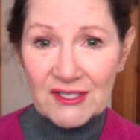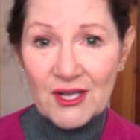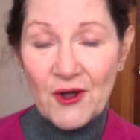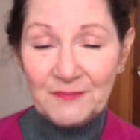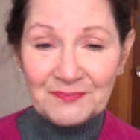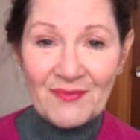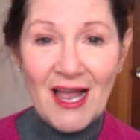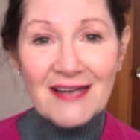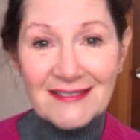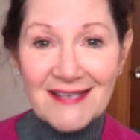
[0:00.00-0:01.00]
So
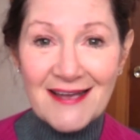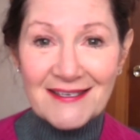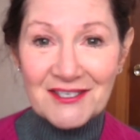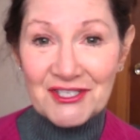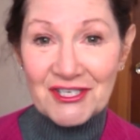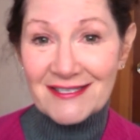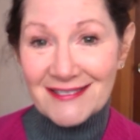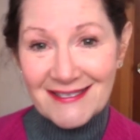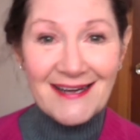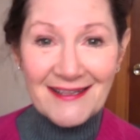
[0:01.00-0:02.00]
I decided to
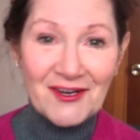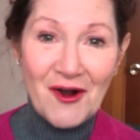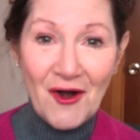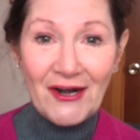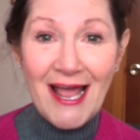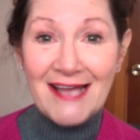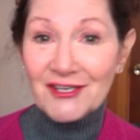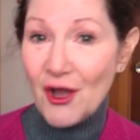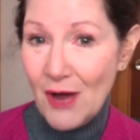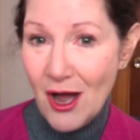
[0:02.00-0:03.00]
just get in the car and
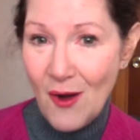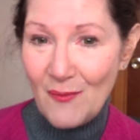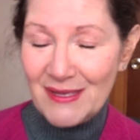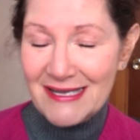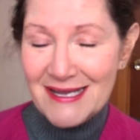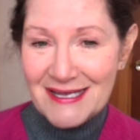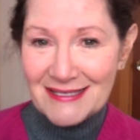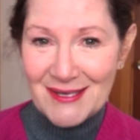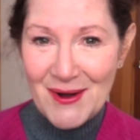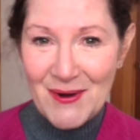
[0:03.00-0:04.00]
go home.
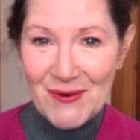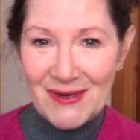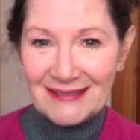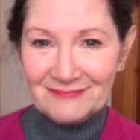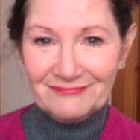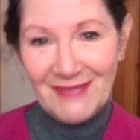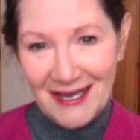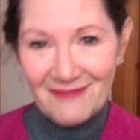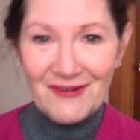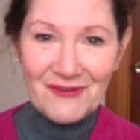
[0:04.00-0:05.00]
So,
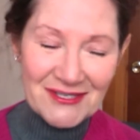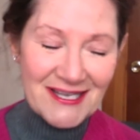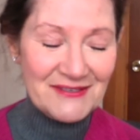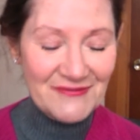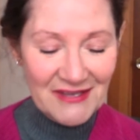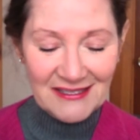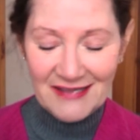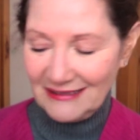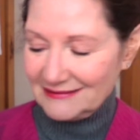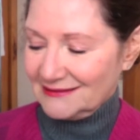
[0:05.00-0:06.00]
I, of course, I was feeling
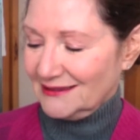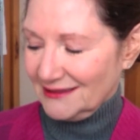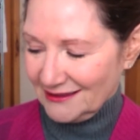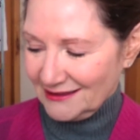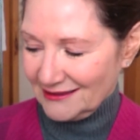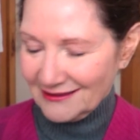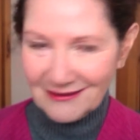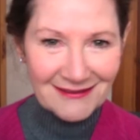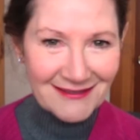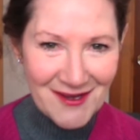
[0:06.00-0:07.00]
like, ugh,
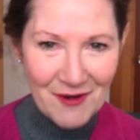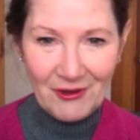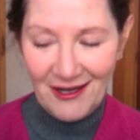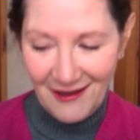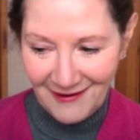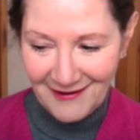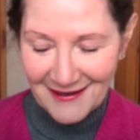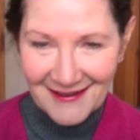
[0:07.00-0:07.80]
you know, ugh.